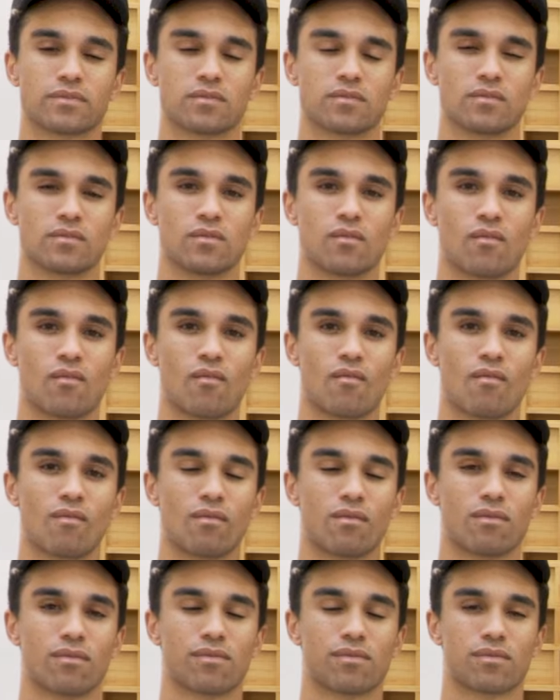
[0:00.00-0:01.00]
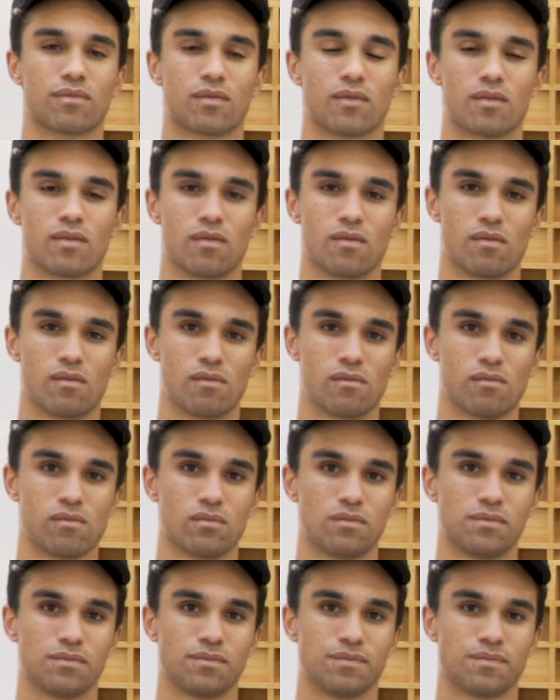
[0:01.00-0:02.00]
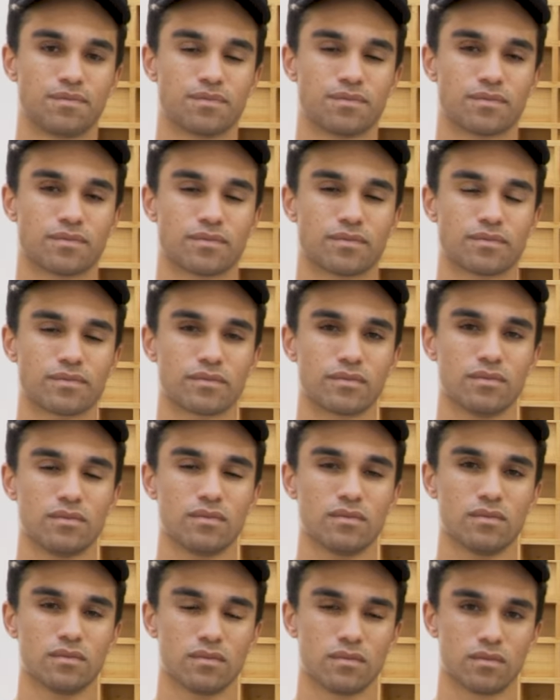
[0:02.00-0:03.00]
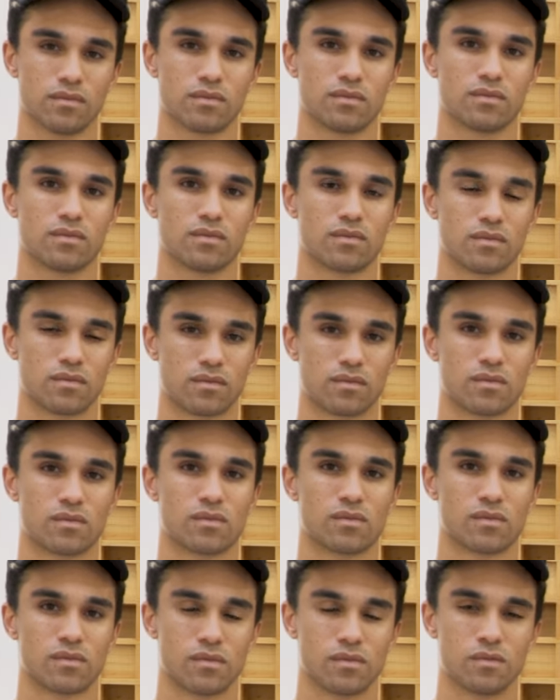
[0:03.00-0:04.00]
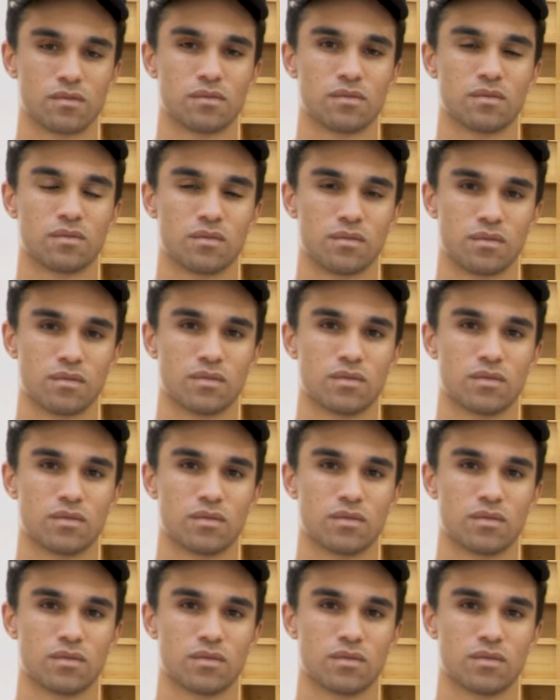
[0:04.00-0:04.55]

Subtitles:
(not speaking)